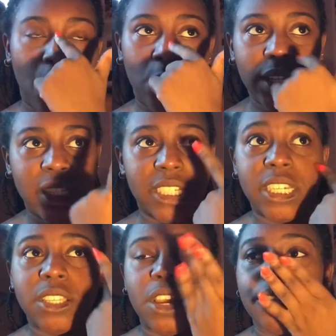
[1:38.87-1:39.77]
oily
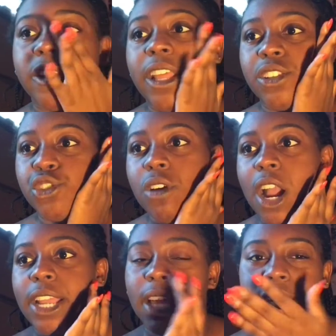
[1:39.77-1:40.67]
T-zone and then
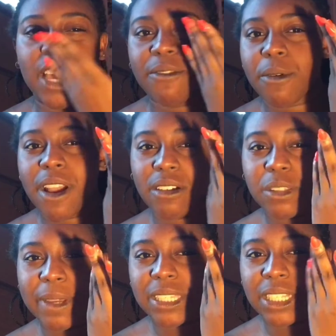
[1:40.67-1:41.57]
dry everywhere
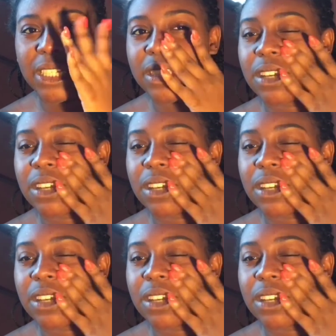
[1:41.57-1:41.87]
else basically.